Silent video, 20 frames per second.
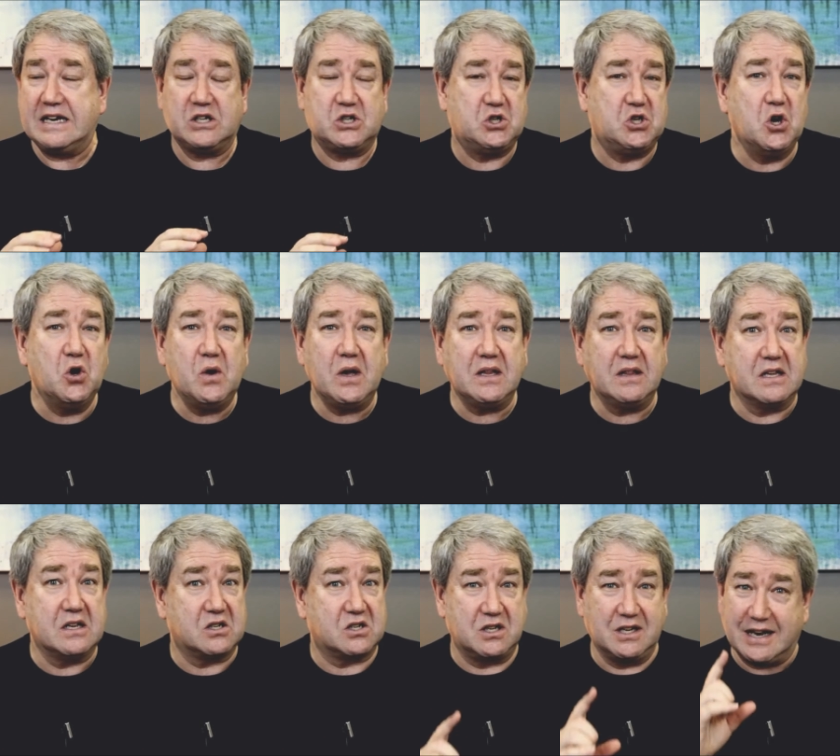He's doing
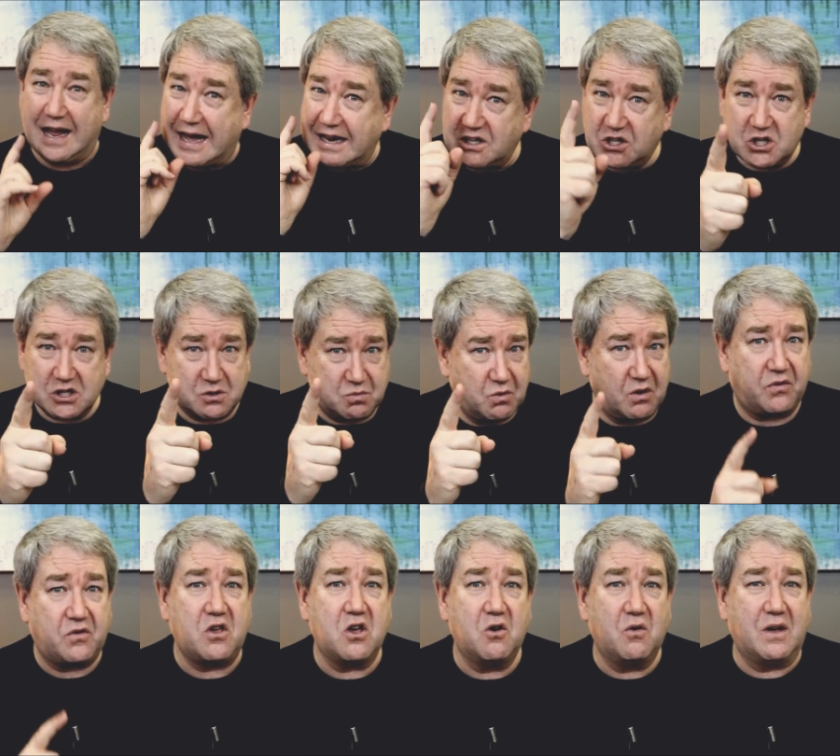this not just
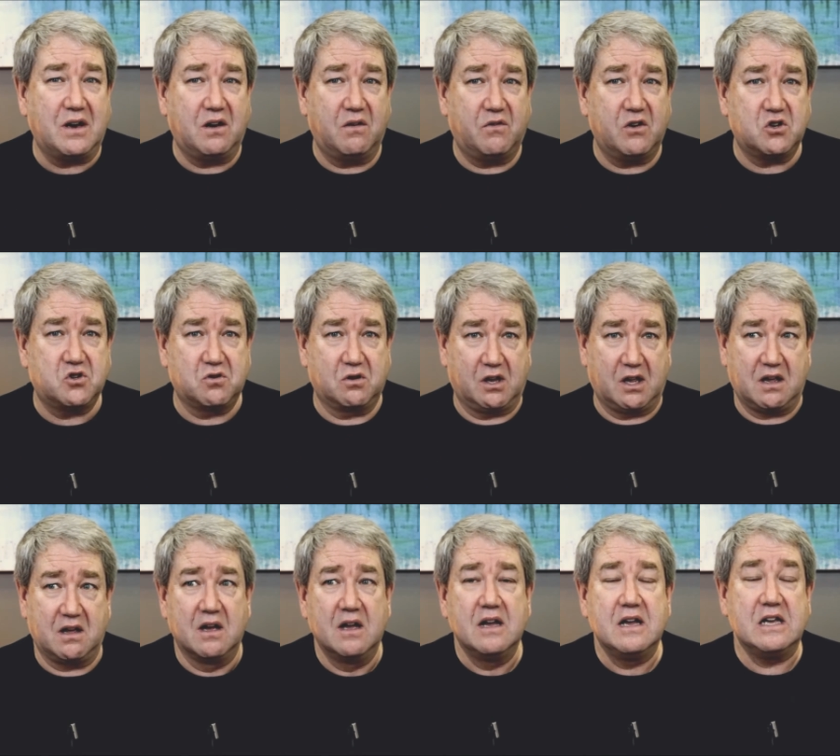with you
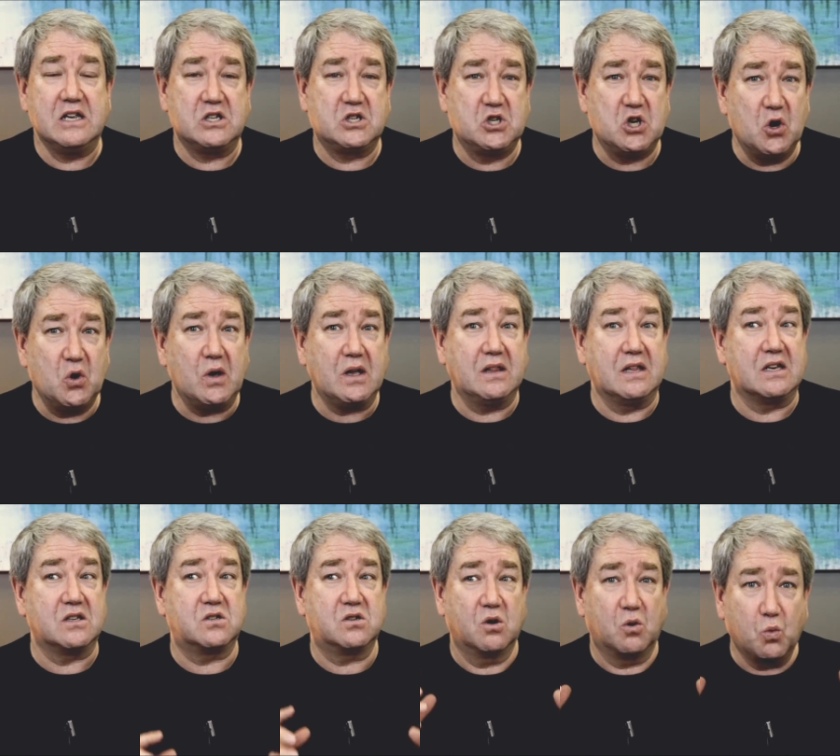individually, He's doing
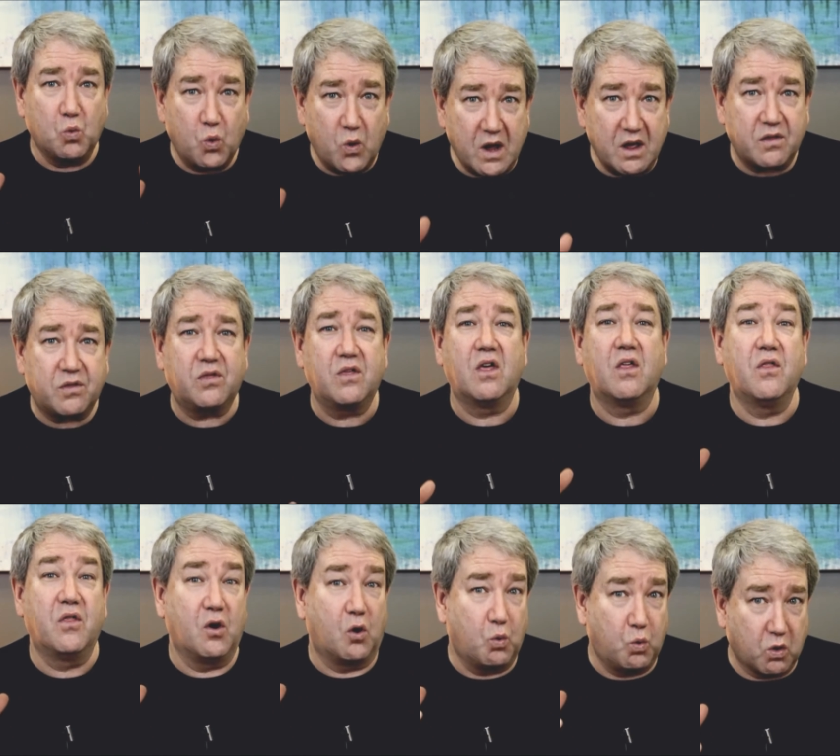this with
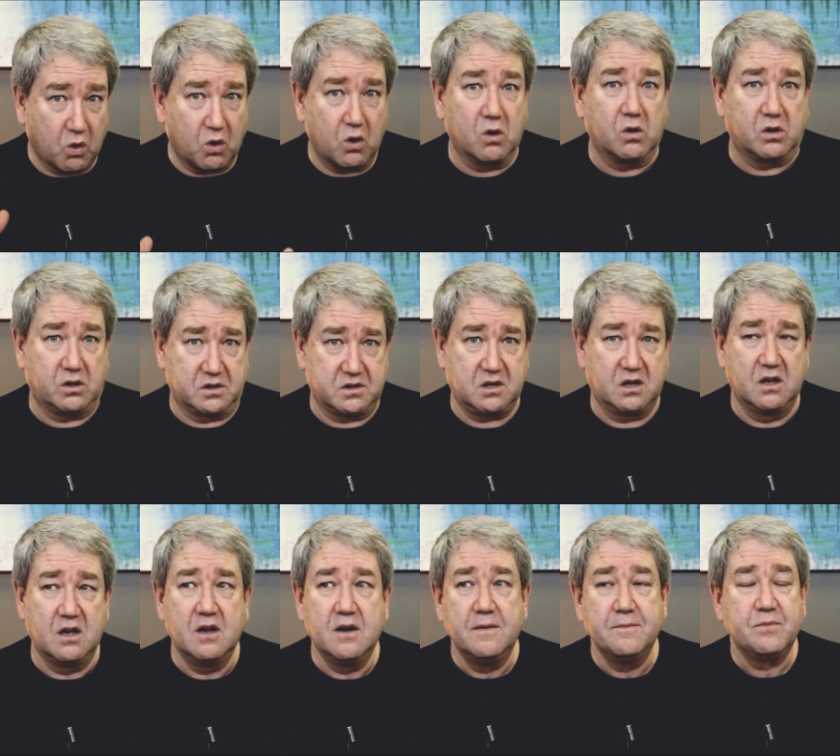the world.
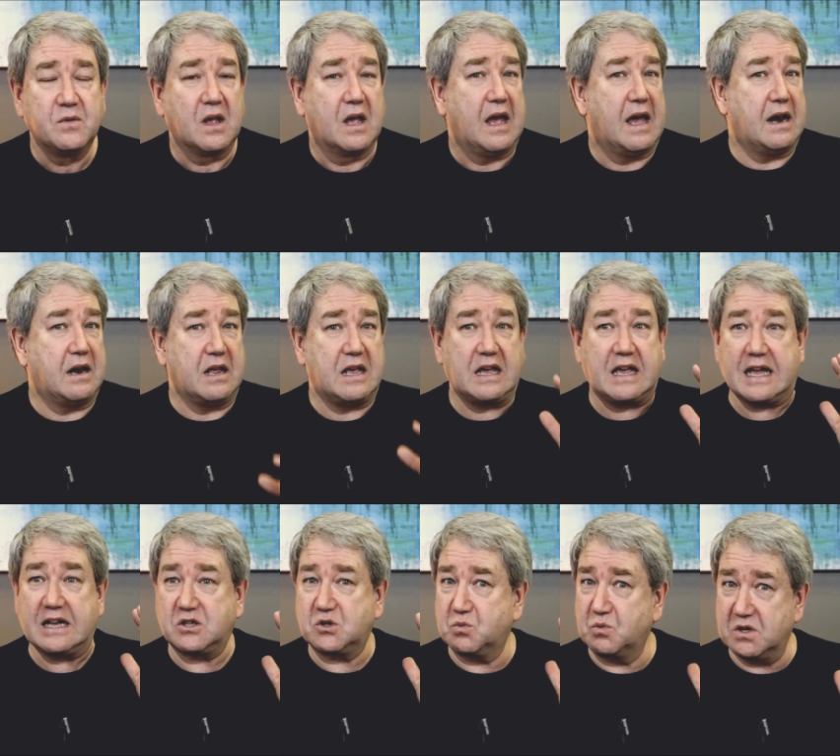And He
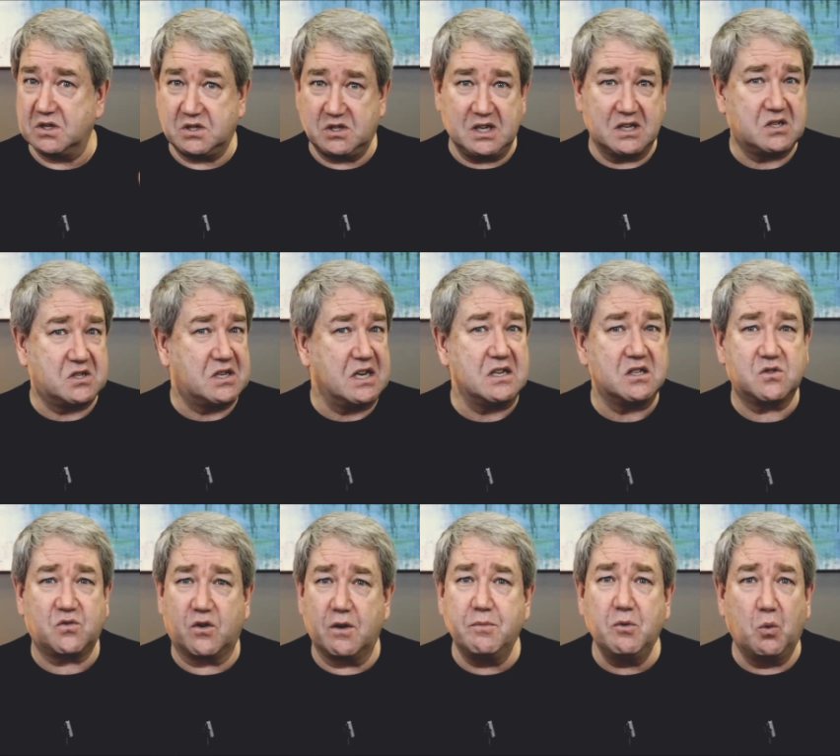gets
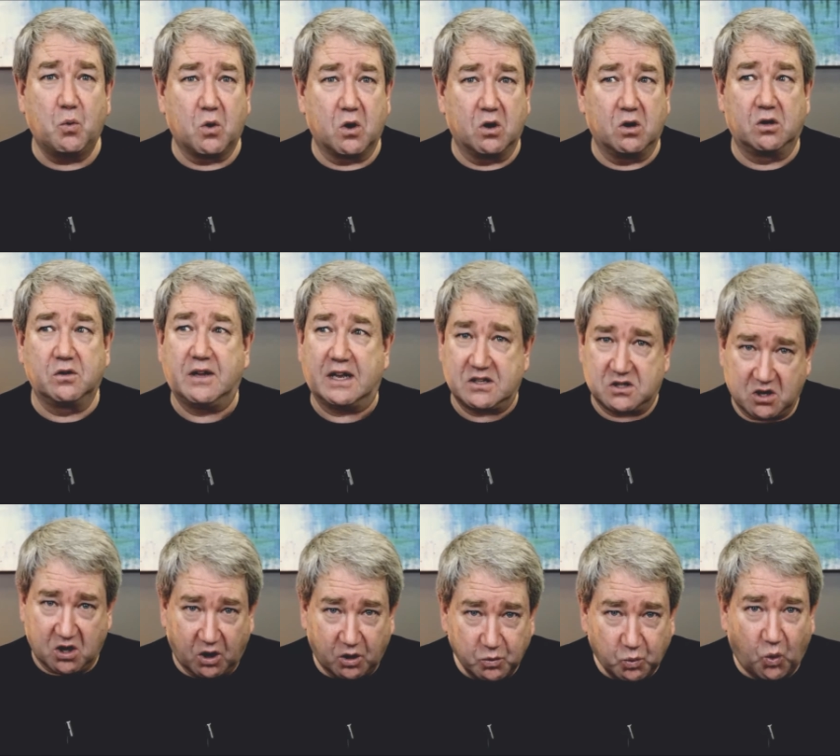resistance from the world. That's
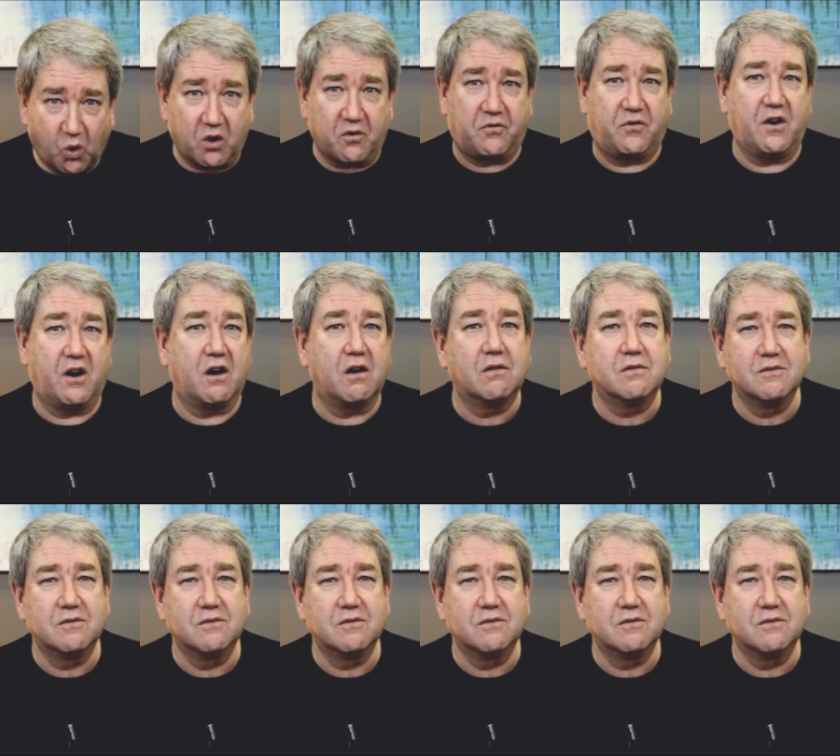called warfare,